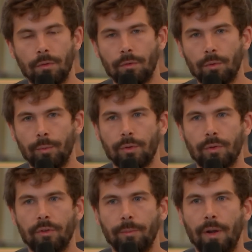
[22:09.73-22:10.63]
super
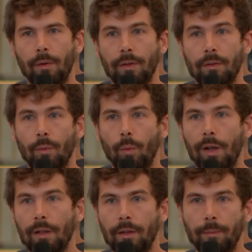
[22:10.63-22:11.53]
transparent,
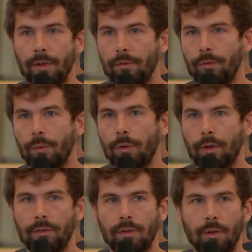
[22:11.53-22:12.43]
while keeping full
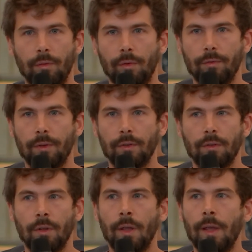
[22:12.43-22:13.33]
custody of your
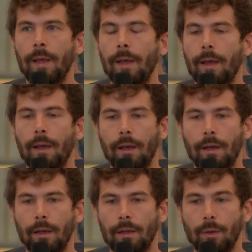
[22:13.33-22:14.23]
funds
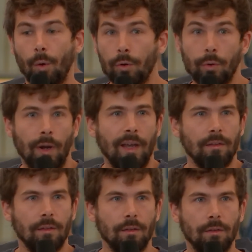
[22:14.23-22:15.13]
or your
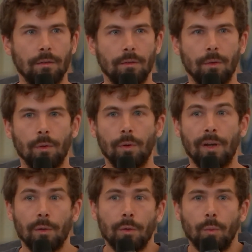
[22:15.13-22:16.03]
assets. So
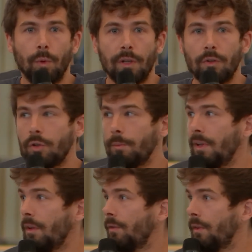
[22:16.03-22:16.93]
I don't know what it should
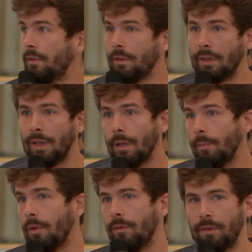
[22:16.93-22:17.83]
be, if it's a
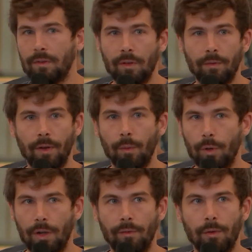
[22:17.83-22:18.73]
game, if it's DeFi,
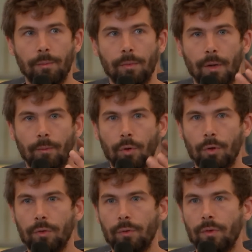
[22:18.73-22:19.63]
whatever, but I'm
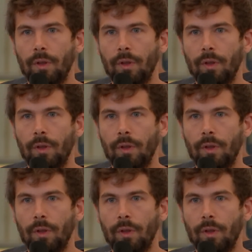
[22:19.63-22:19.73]
curious to see